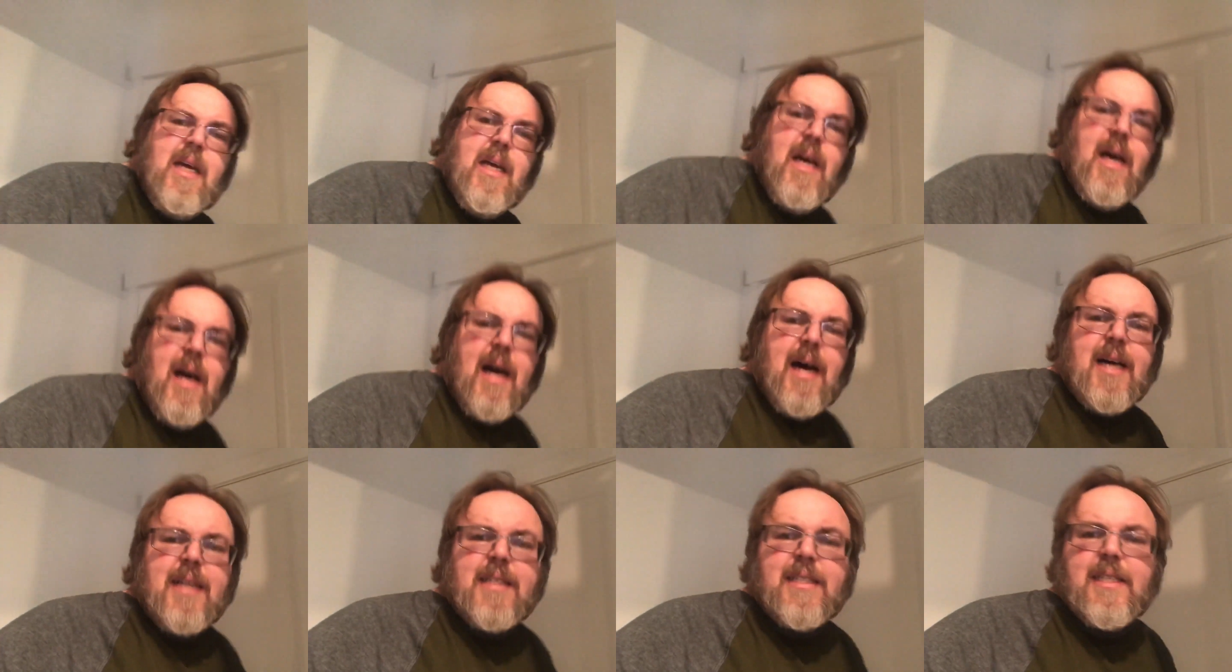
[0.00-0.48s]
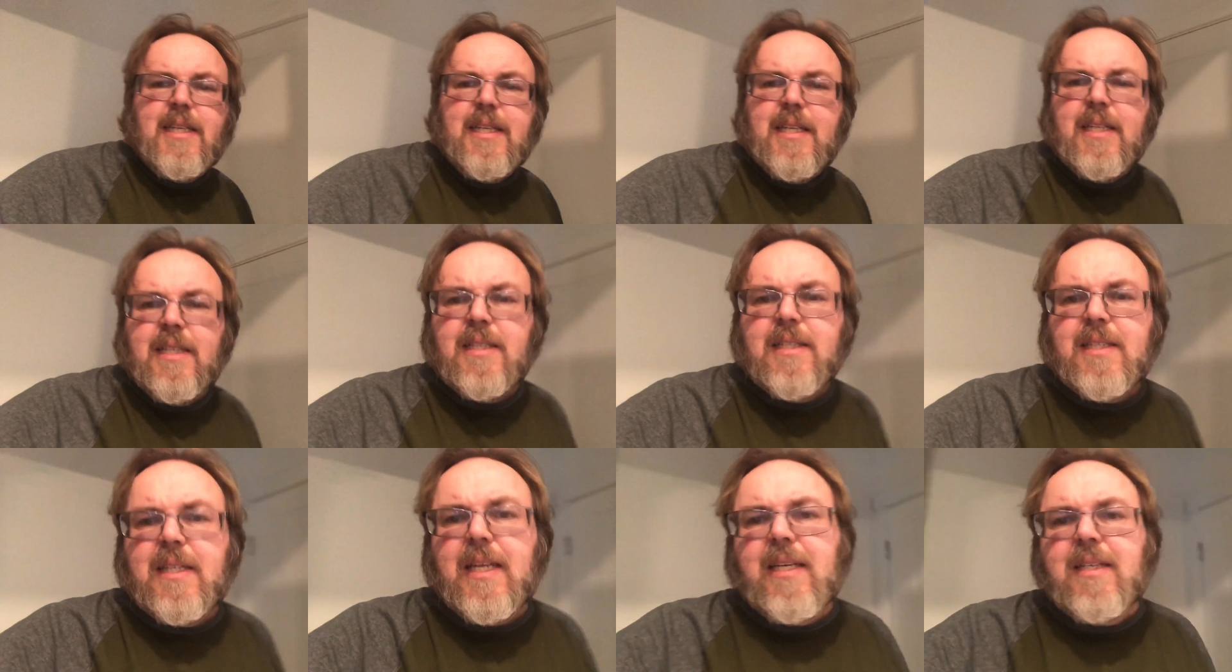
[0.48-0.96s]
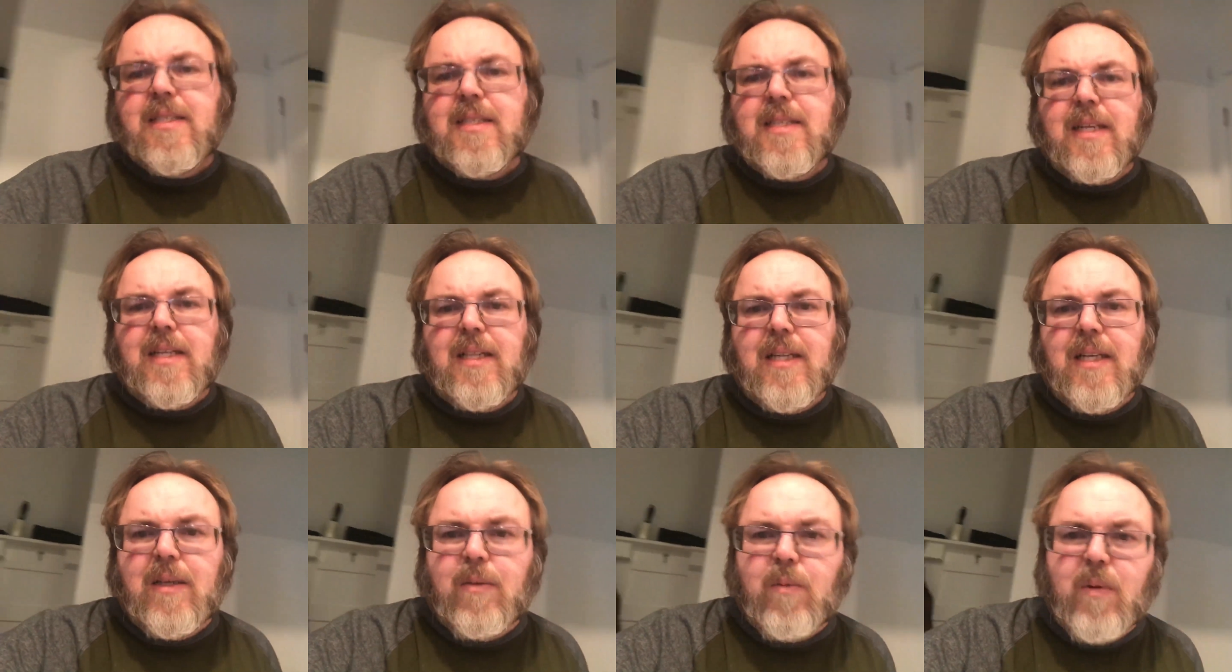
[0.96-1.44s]
odds and ends, things to
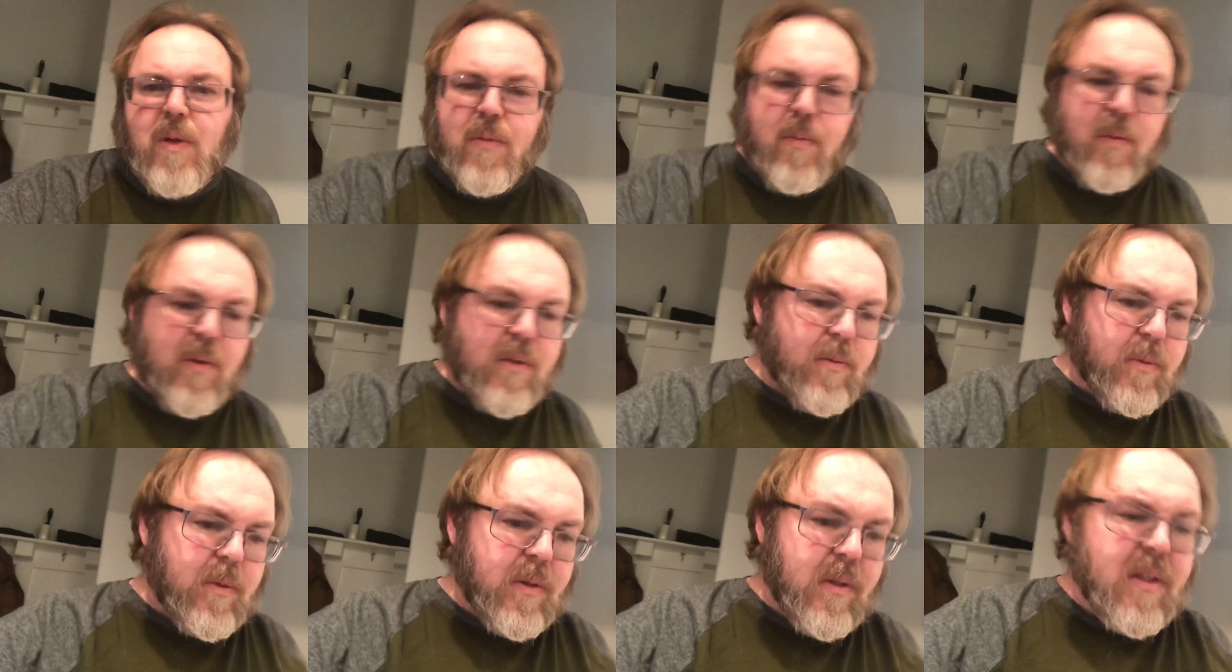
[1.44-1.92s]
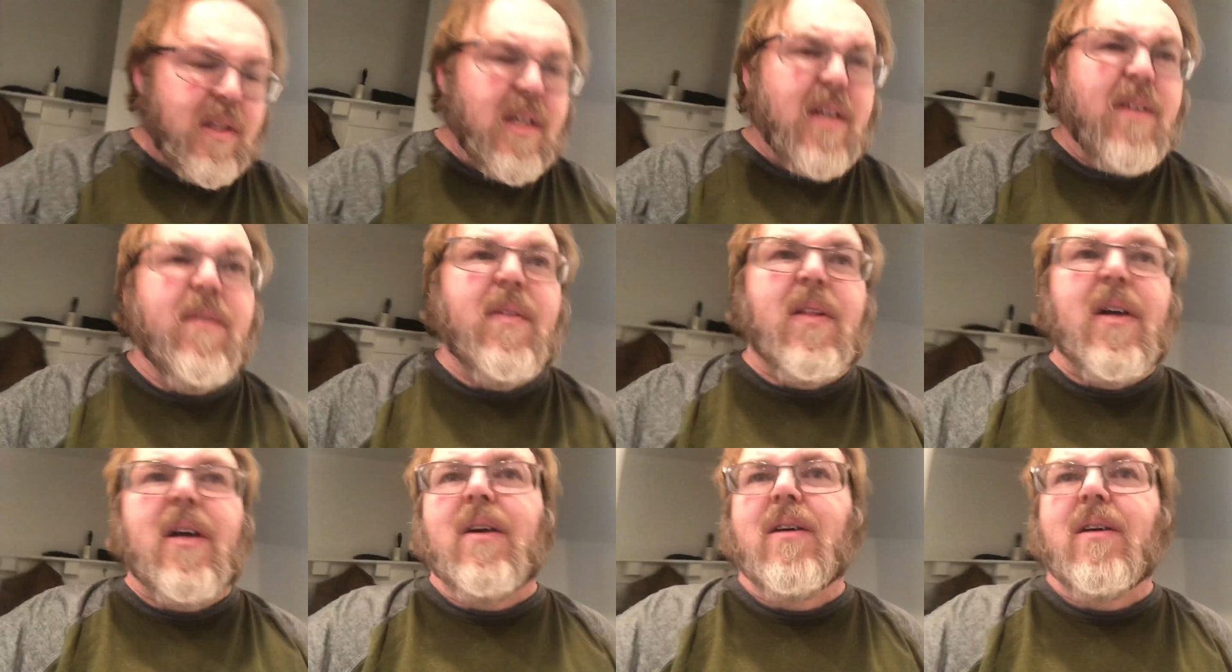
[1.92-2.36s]
clean with, which we'll leave there